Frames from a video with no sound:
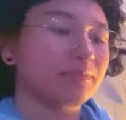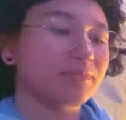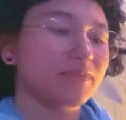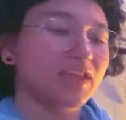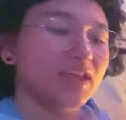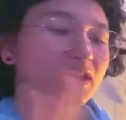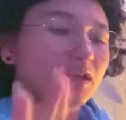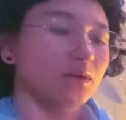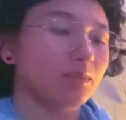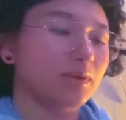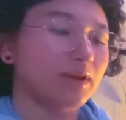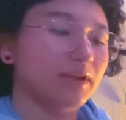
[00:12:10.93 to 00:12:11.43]

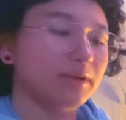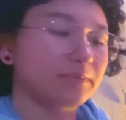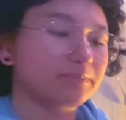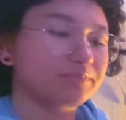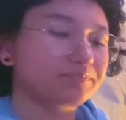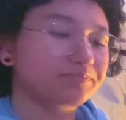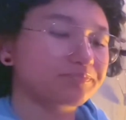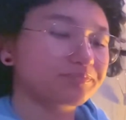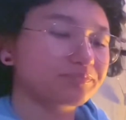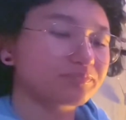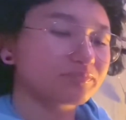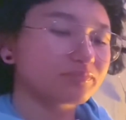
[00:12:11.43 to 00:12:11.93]
Anyway,
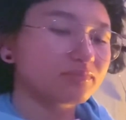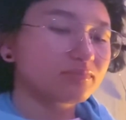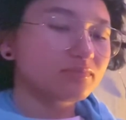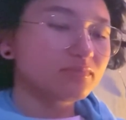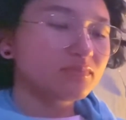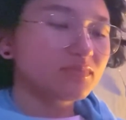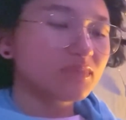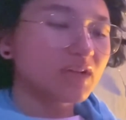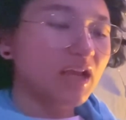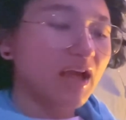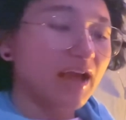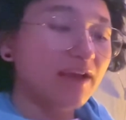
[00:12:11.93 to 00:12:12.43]

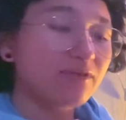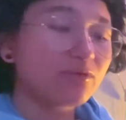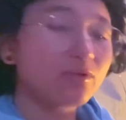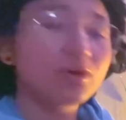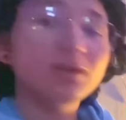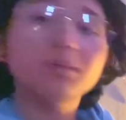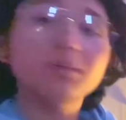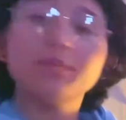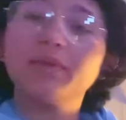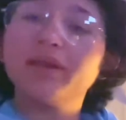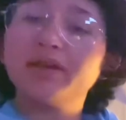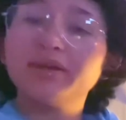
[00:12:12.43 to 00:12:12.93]
I've
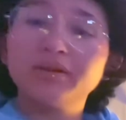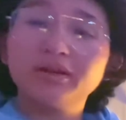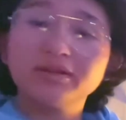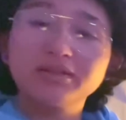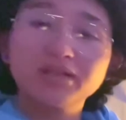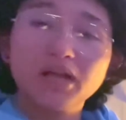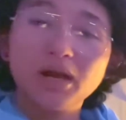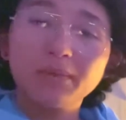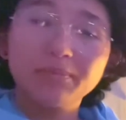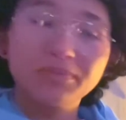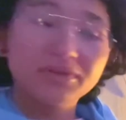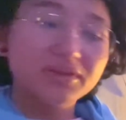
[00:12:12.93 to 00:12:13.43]
already made a
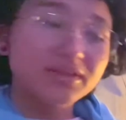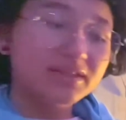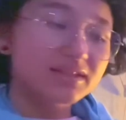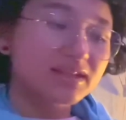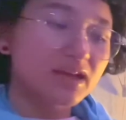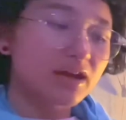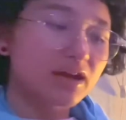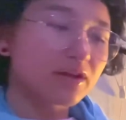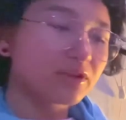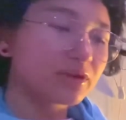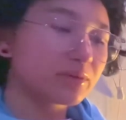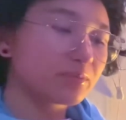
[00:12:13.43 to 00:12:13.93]
top in this
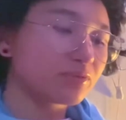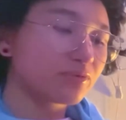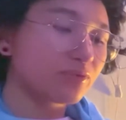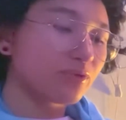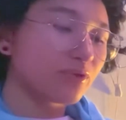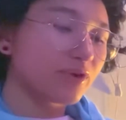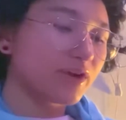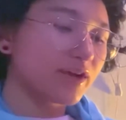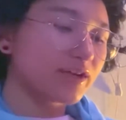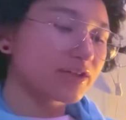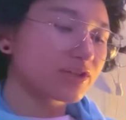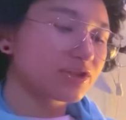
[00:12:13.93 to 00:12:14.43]
color
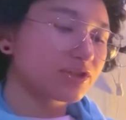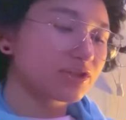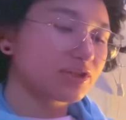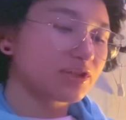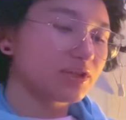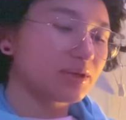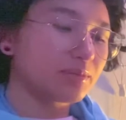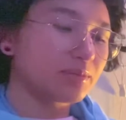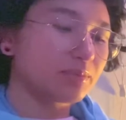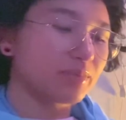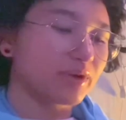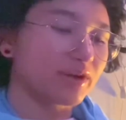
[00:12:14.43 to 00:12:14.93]
before,
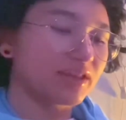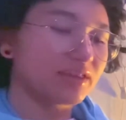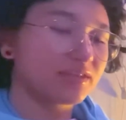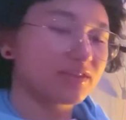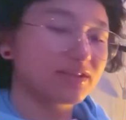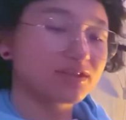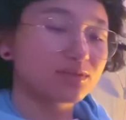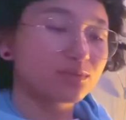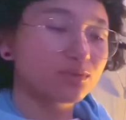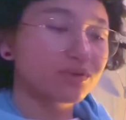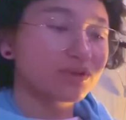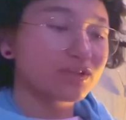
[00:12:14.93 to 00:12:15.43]
actually, but
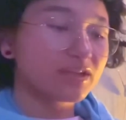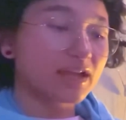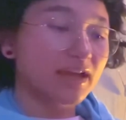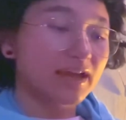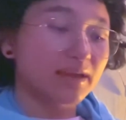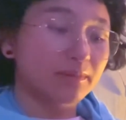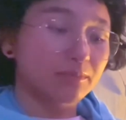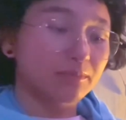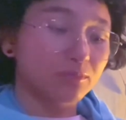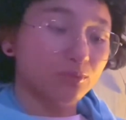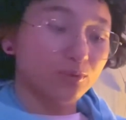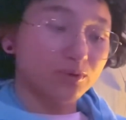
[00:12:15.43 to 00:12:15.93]
this one
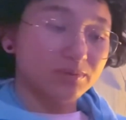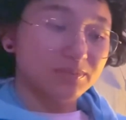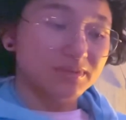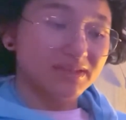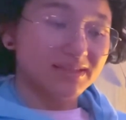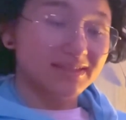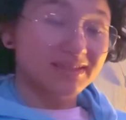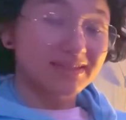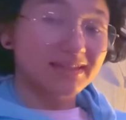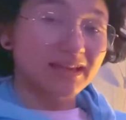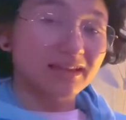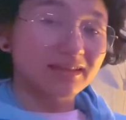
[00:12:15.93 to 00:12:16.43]
I'm going to be
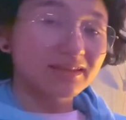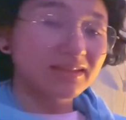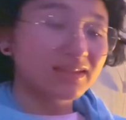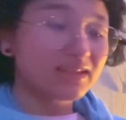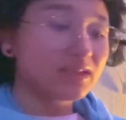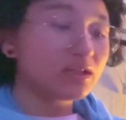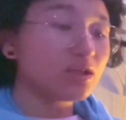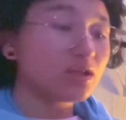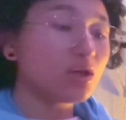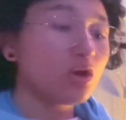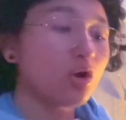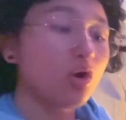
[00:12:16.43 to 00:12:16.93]

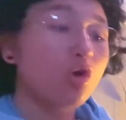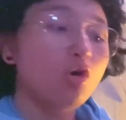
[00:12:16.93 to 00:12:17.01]
selling,